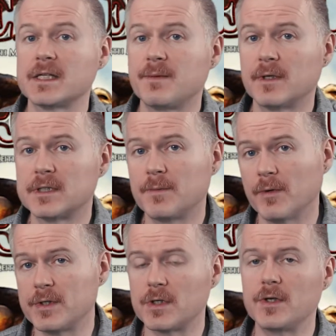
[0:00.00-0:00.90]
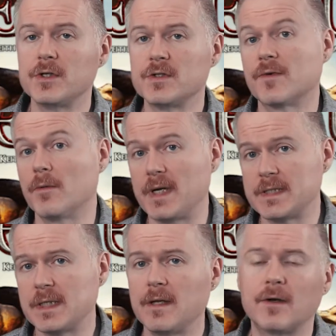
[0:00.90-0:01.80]
experience points are used for
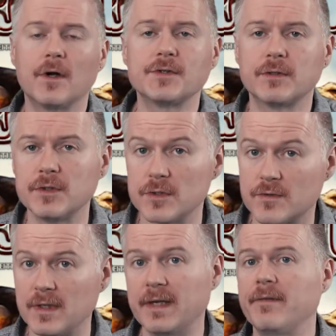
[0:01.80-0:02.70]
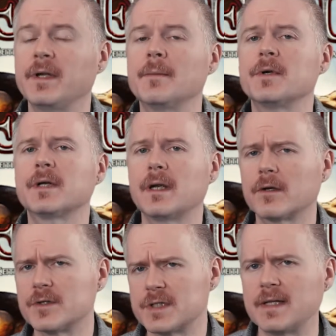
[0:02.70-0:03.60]
resting. They're also used for leveling up your
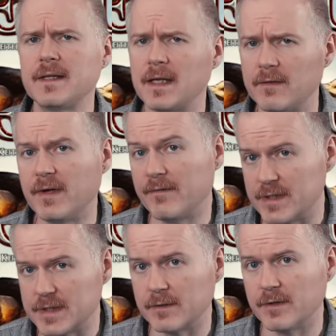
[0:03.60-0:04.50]
characters at the end of every single